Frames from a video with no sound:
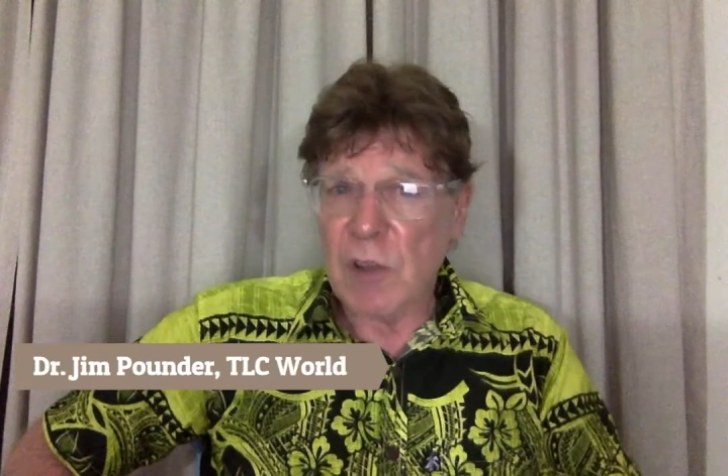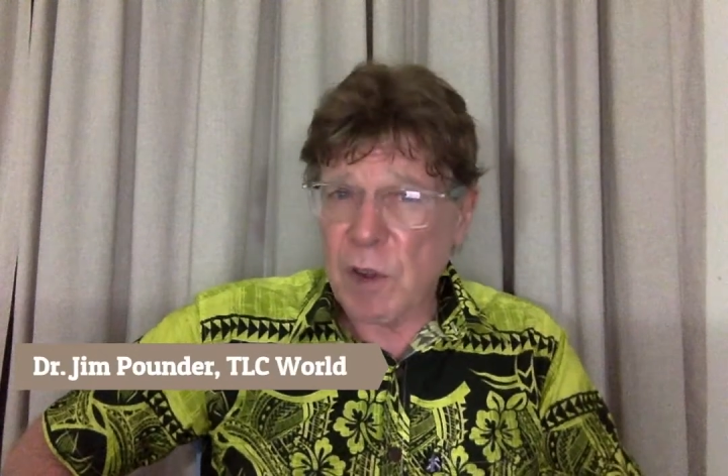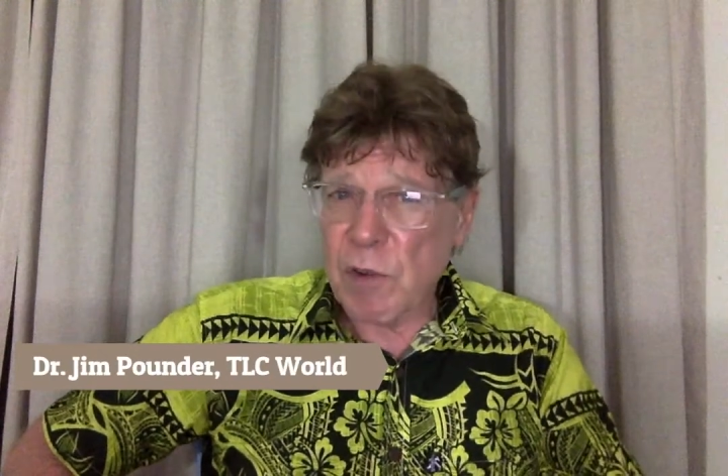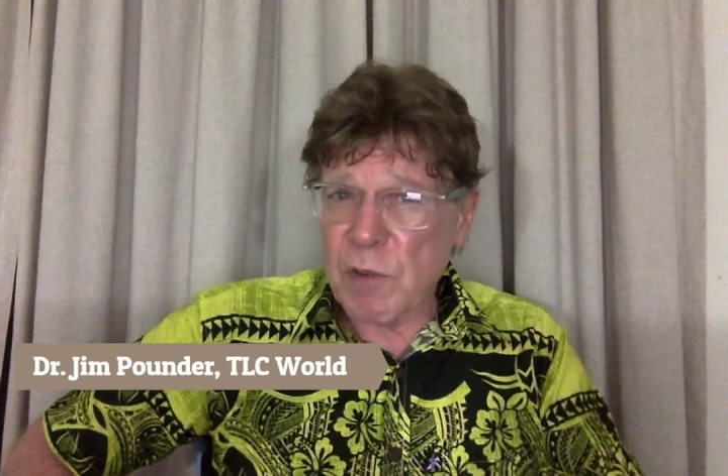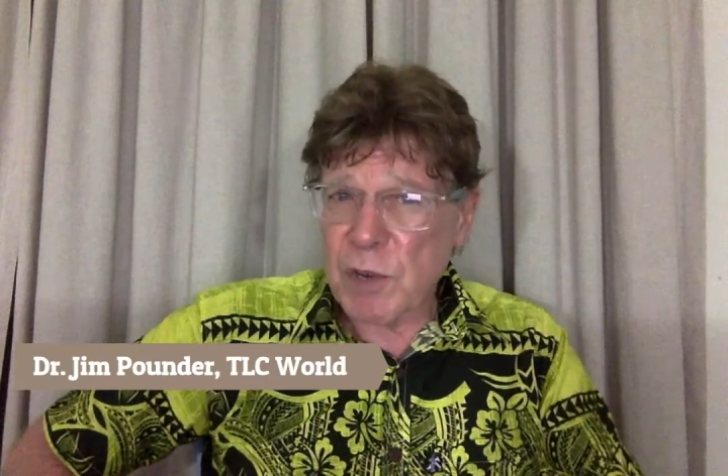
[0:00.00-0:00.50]

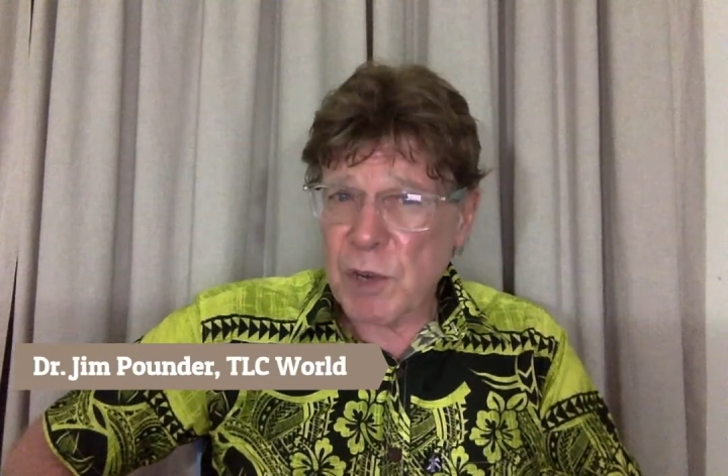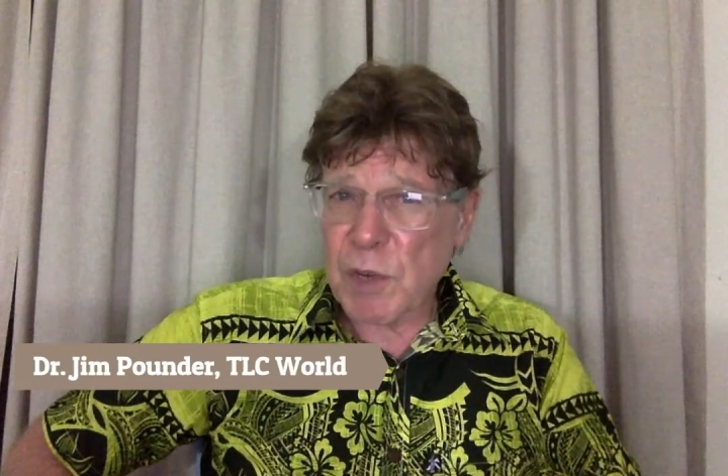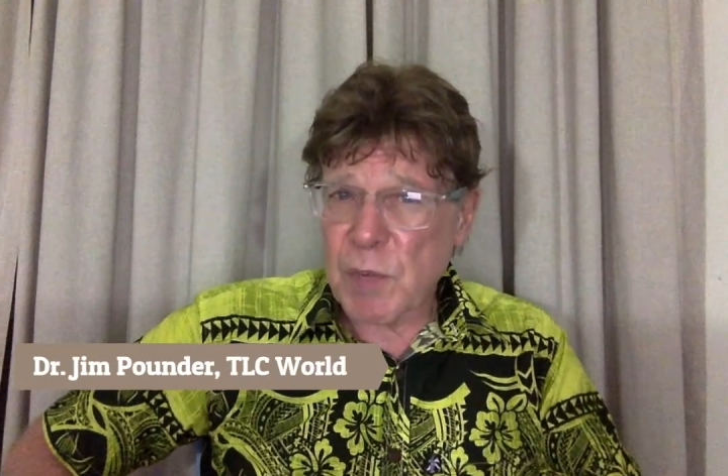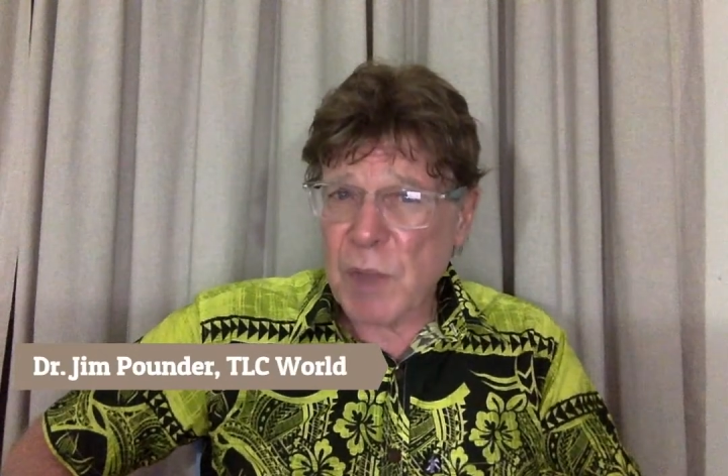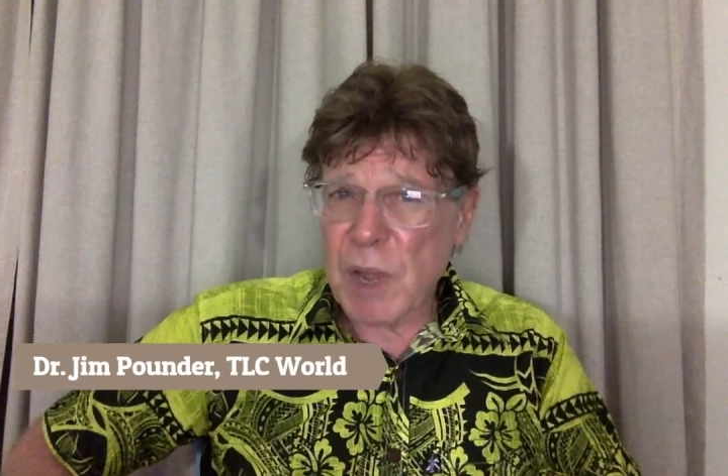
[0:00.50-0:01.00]
"Don't
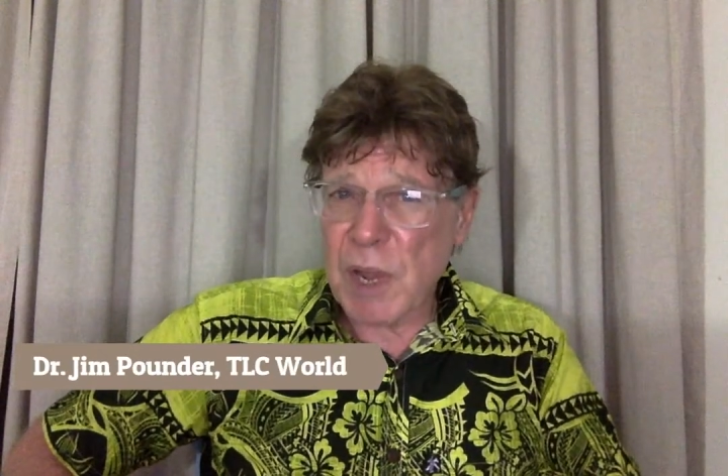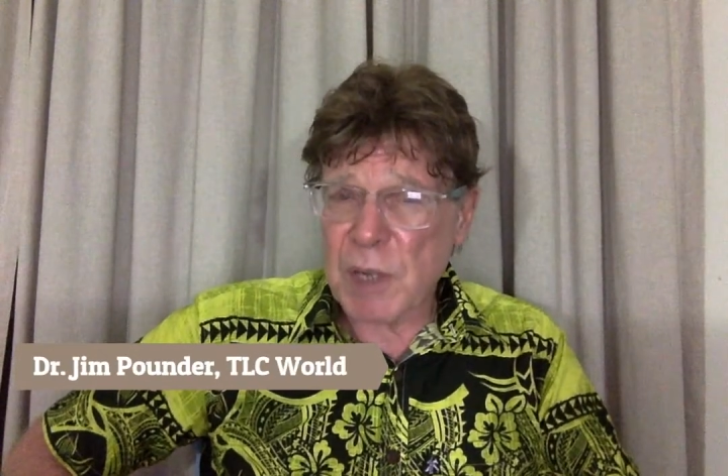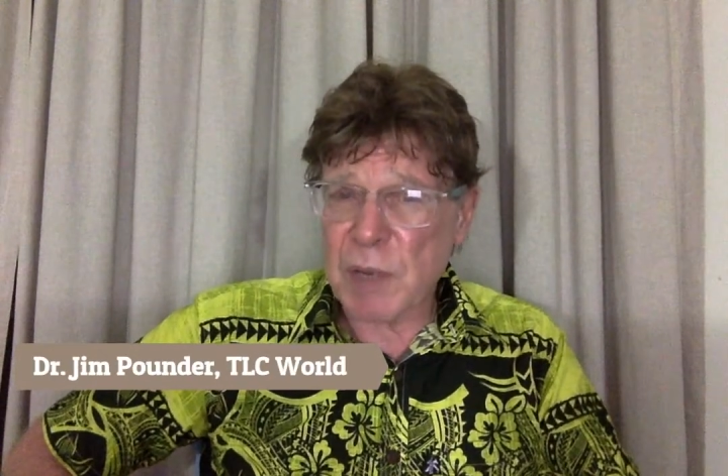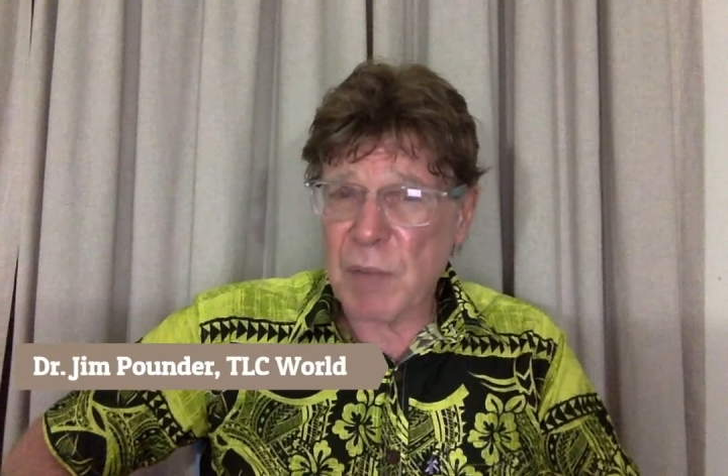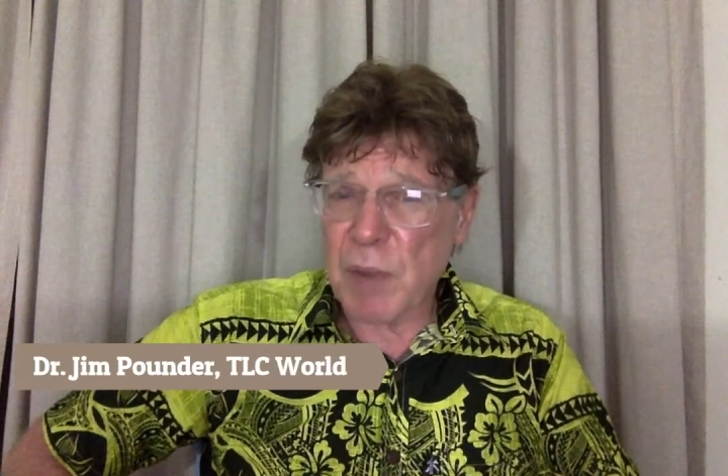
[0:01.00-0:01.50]
judge by
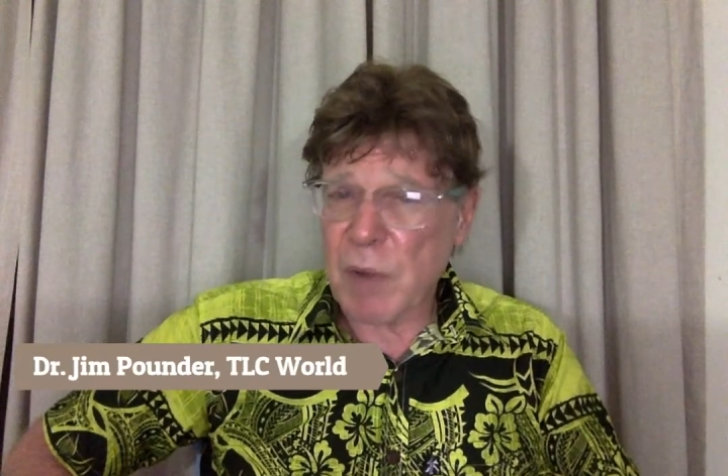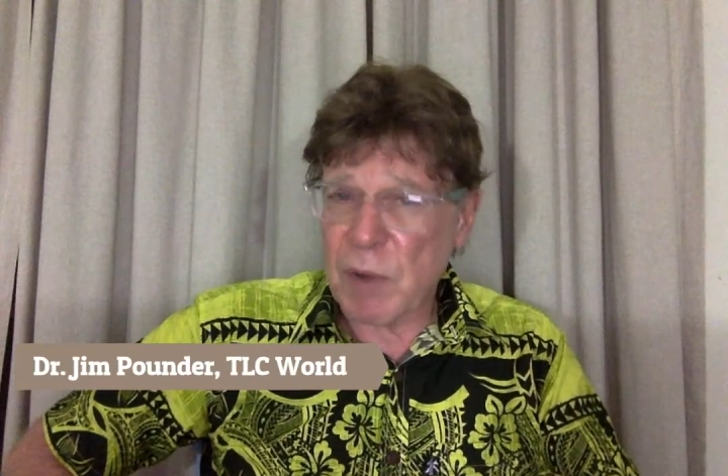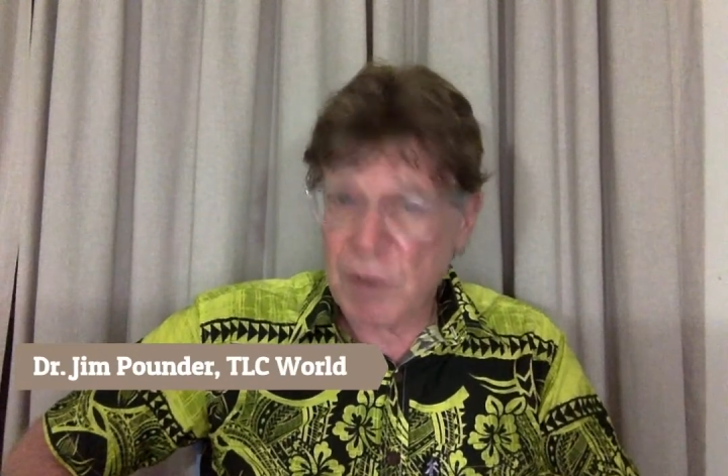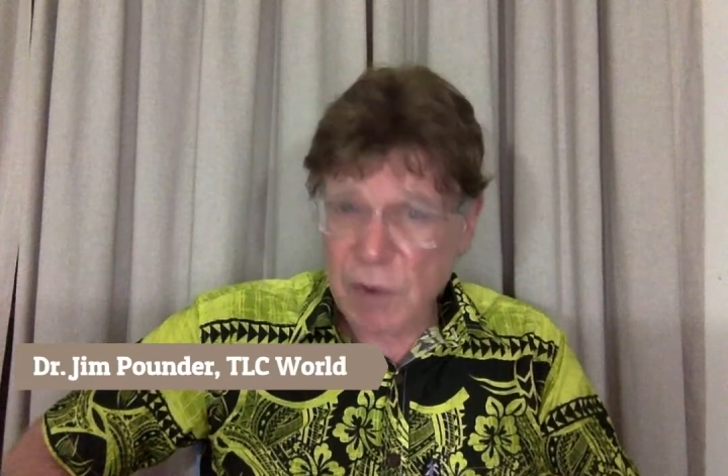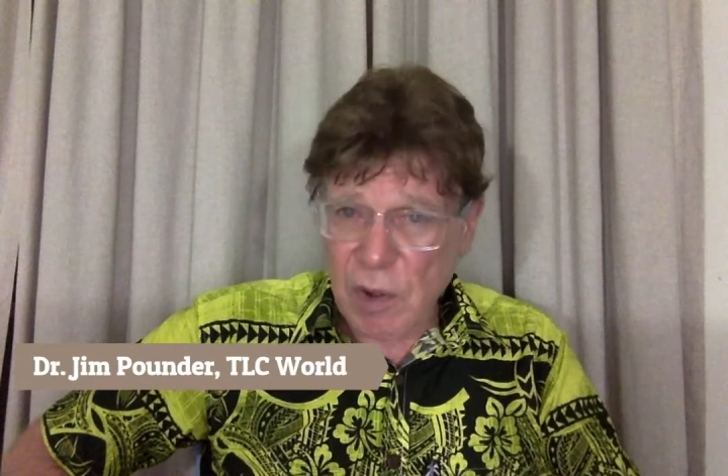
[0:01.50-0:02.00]
his
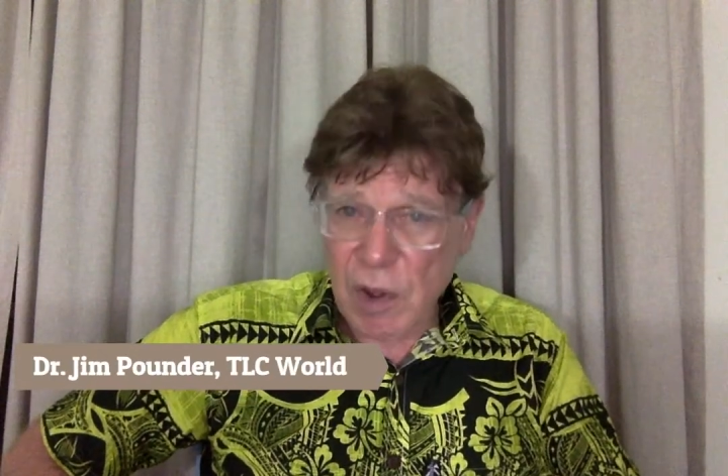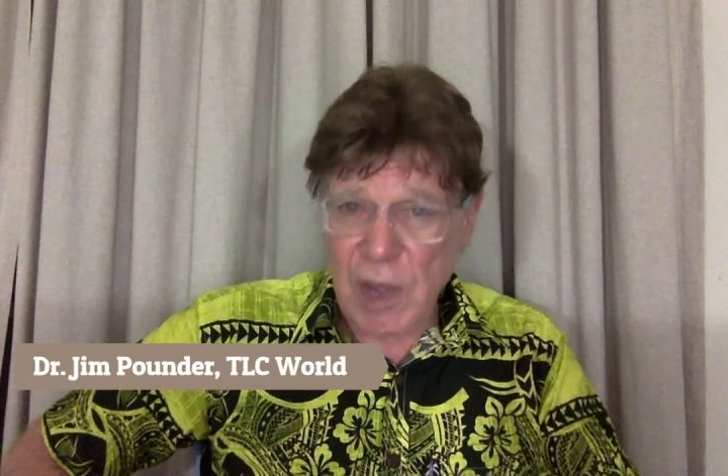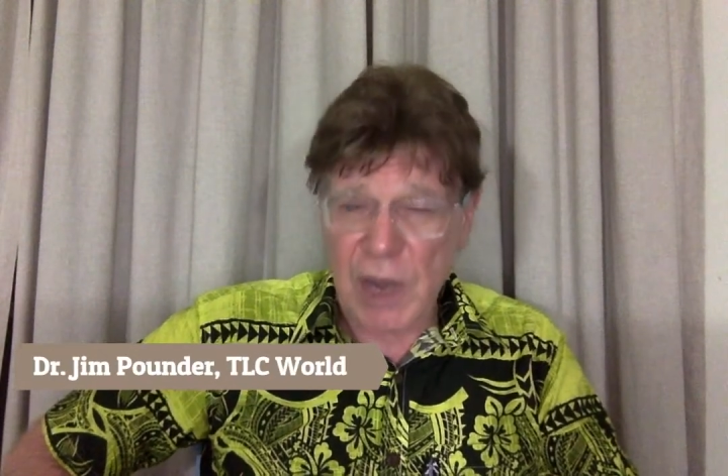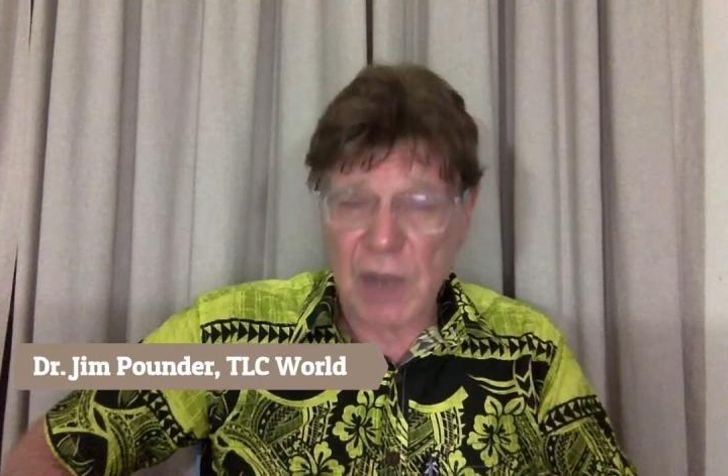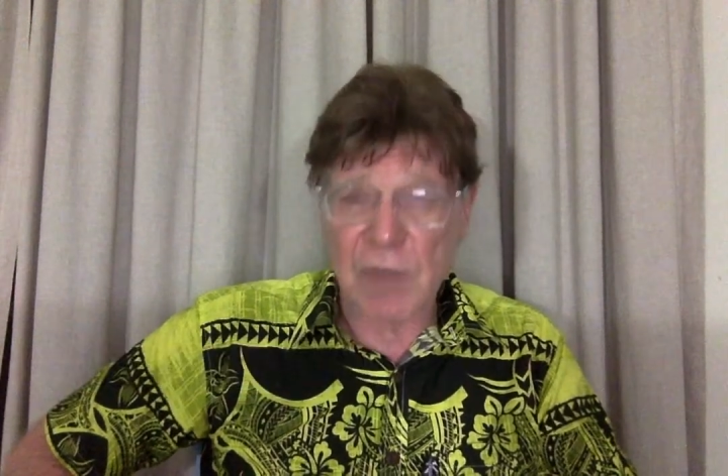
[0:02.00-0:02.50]
appearance or
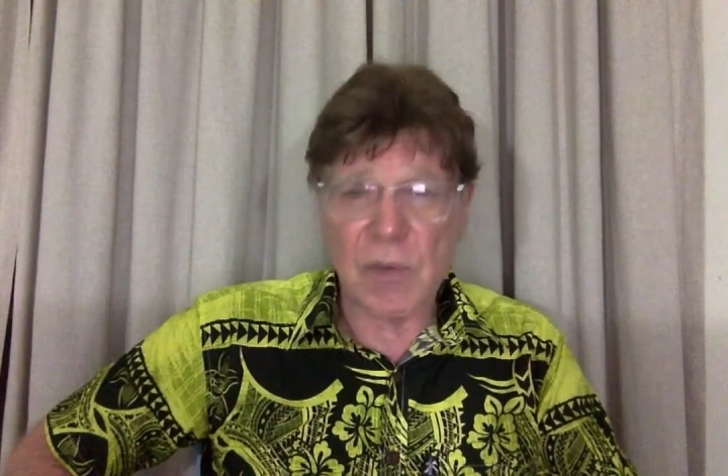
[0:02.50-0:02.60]
height,